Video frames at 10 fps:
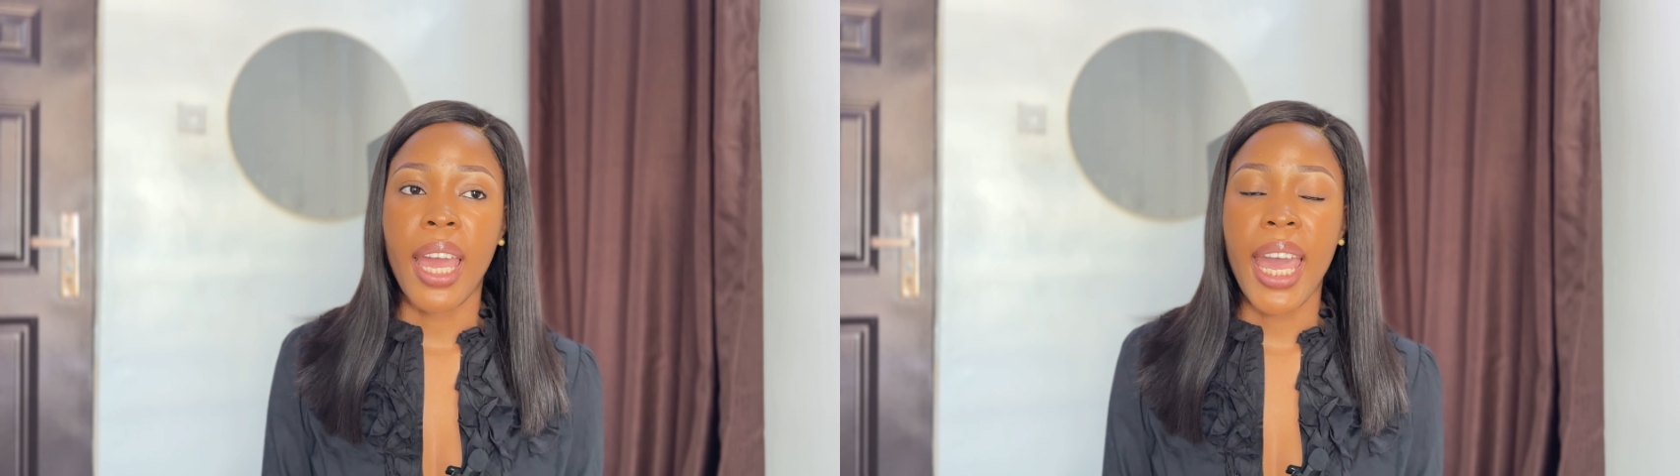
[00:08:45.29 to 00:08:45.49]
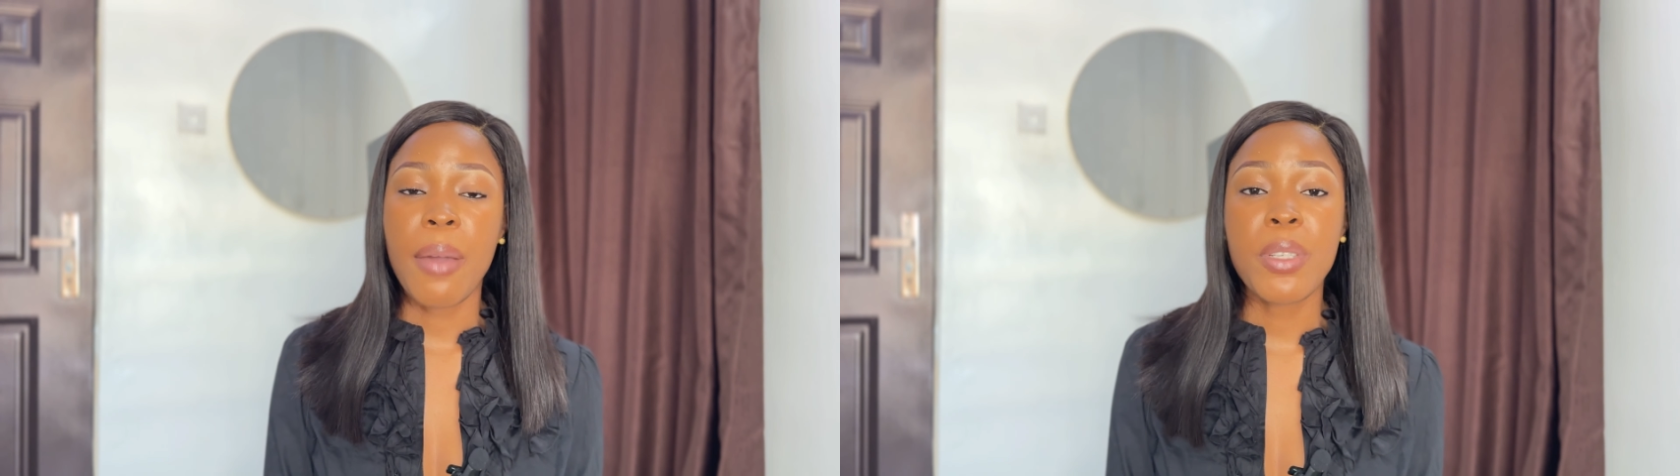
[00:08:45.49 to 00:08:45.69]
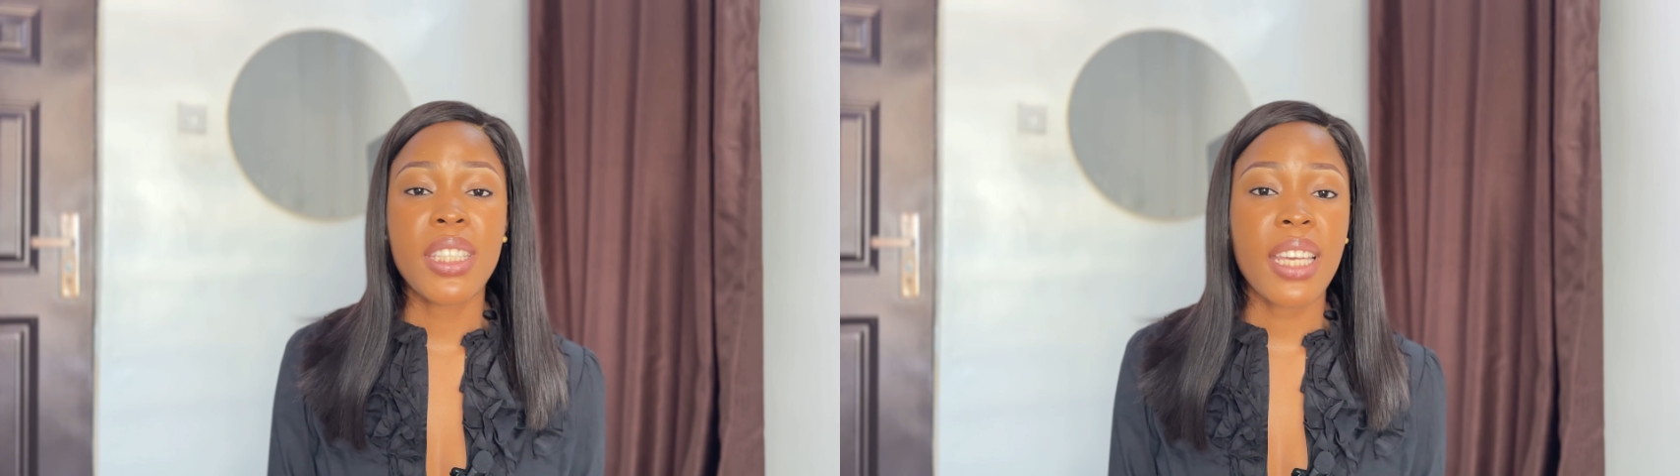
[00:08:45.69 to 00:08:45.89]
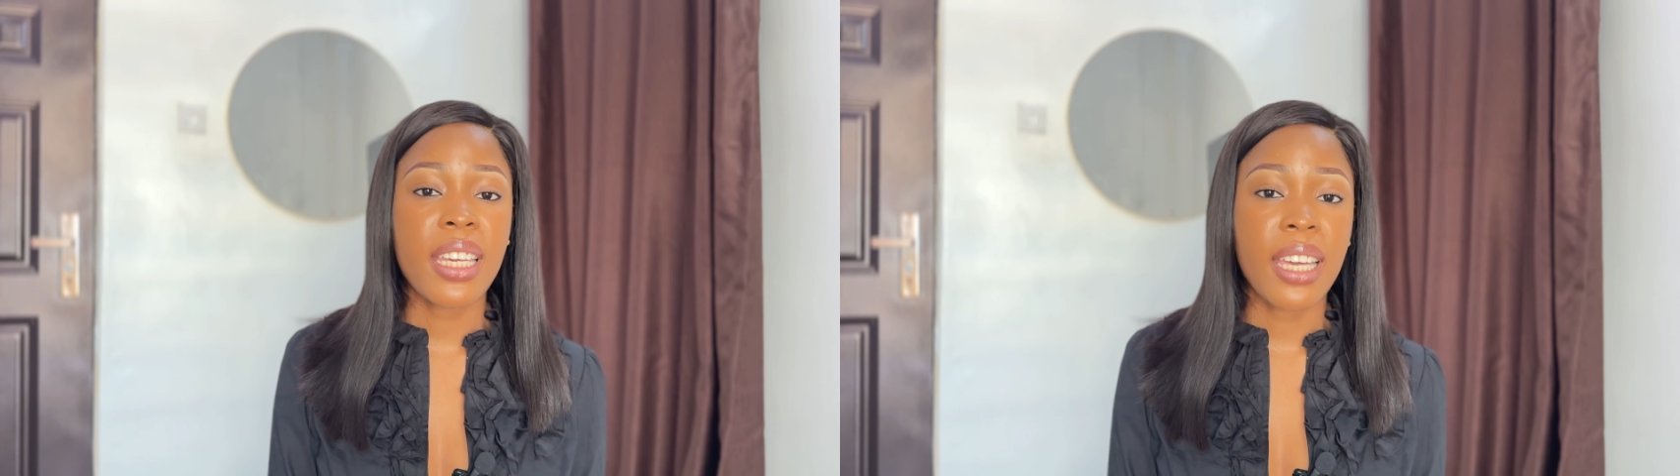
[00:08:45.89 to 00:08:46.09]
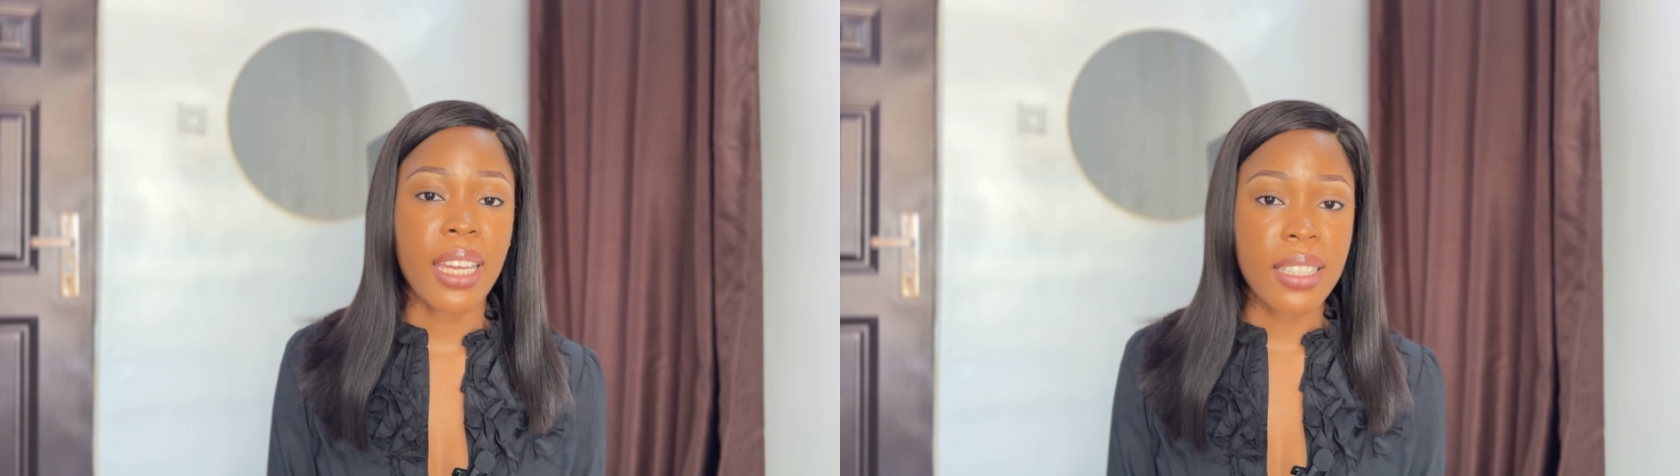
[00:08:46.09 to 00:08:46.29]
I would say
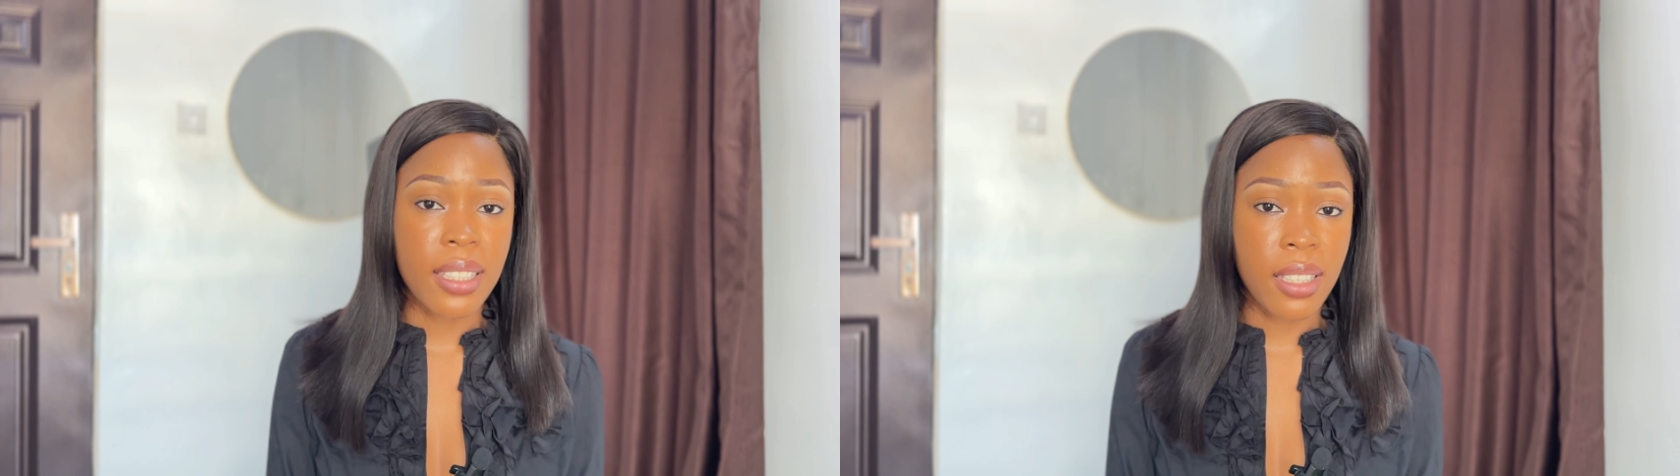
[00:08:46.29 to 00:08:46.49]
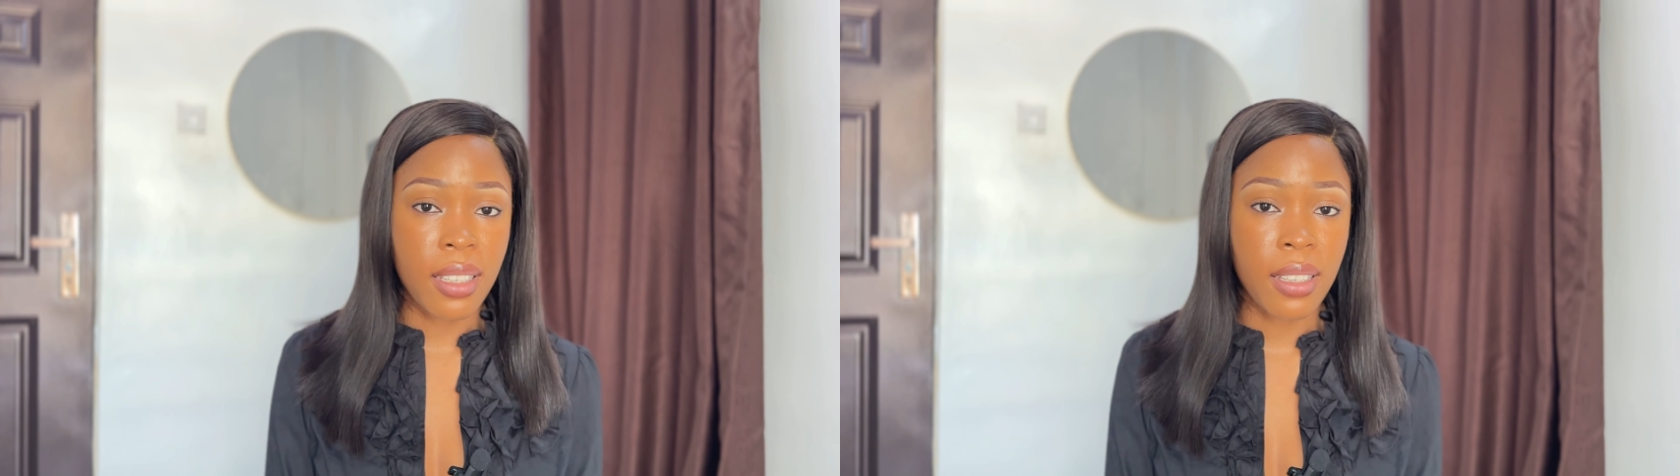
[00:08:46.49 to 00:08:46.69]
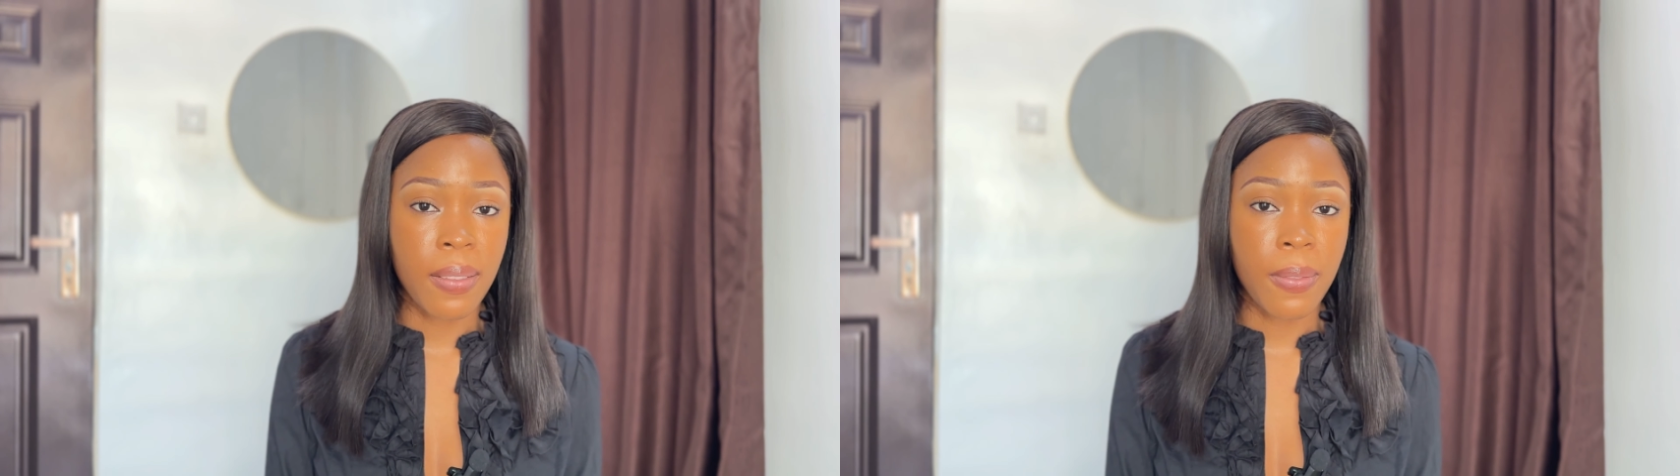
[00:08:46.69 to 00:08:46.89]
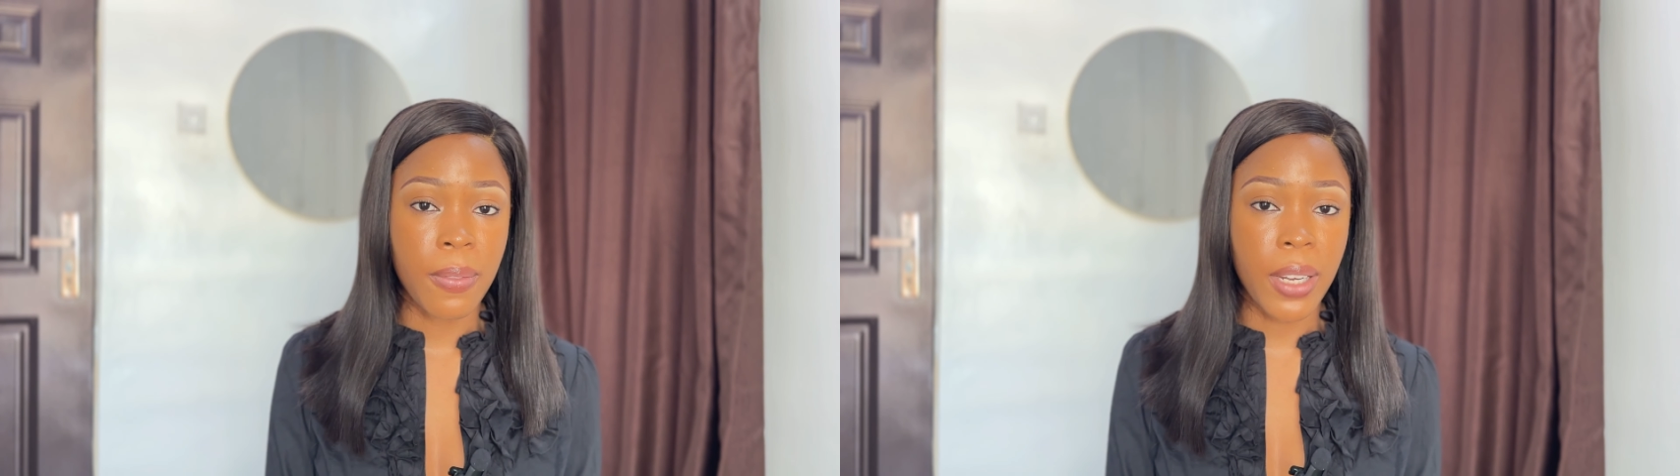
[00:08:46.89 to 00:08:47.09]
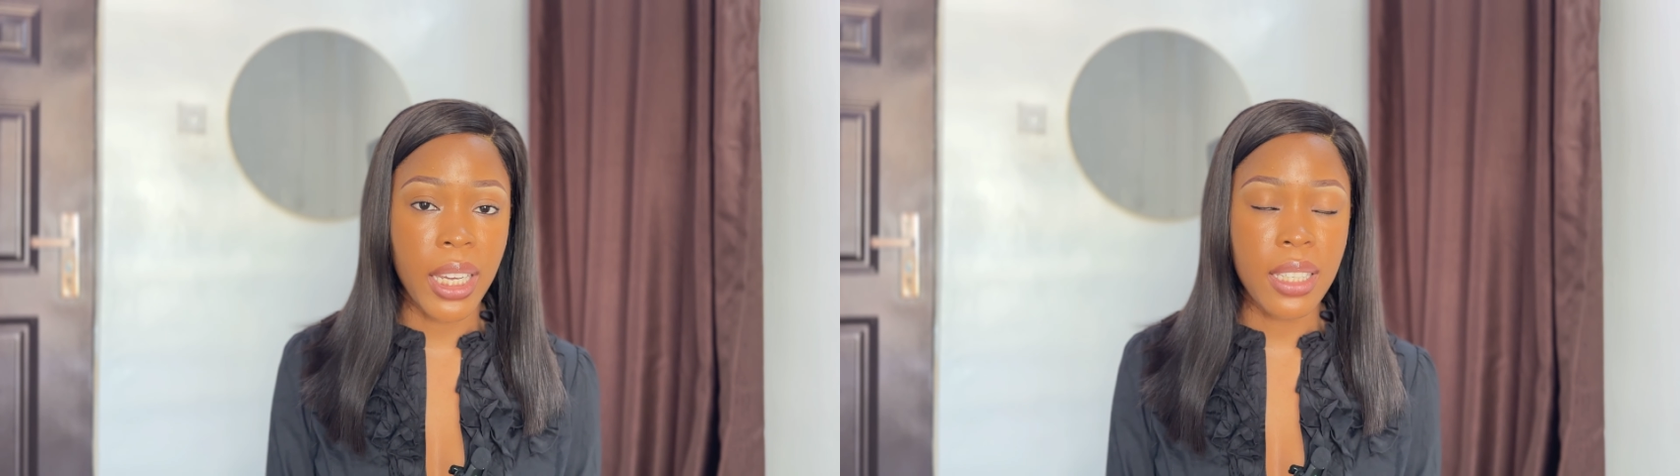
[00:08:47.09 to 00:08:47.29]
yes,
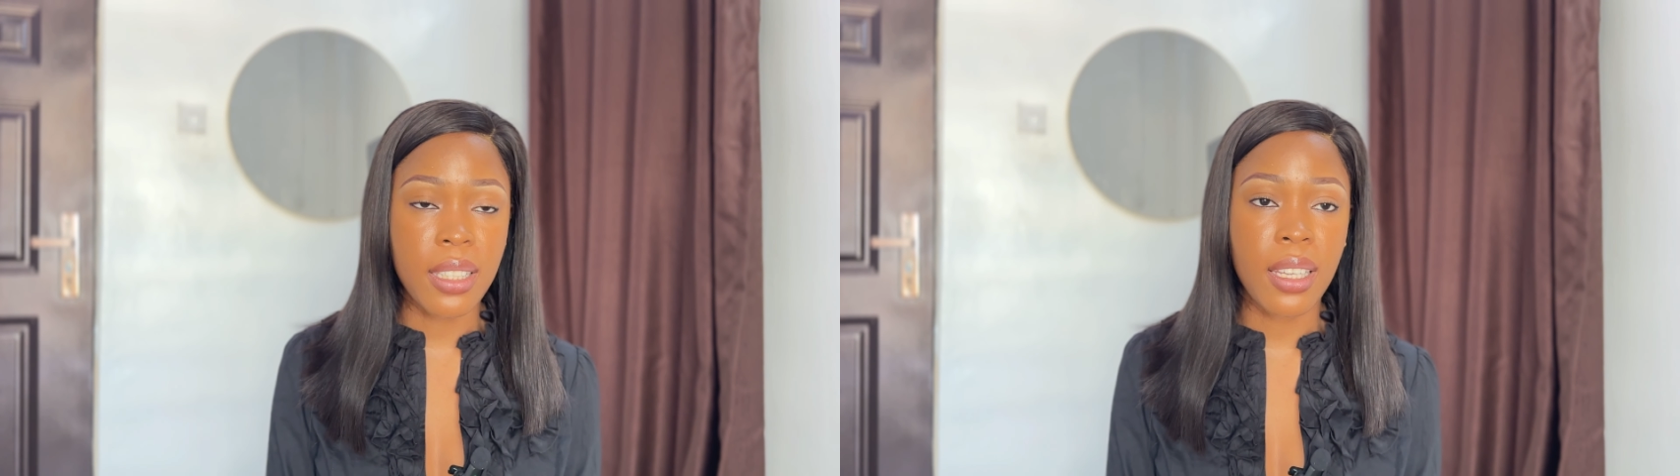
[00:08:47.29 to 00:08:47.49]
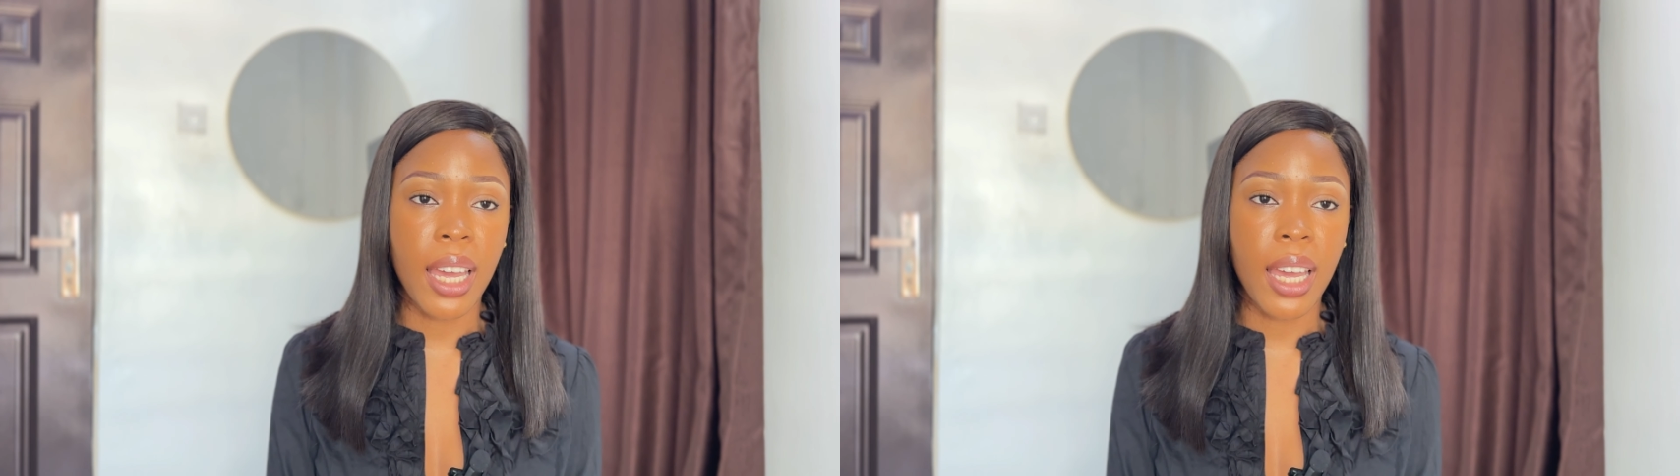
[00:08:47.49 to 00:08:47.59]
right?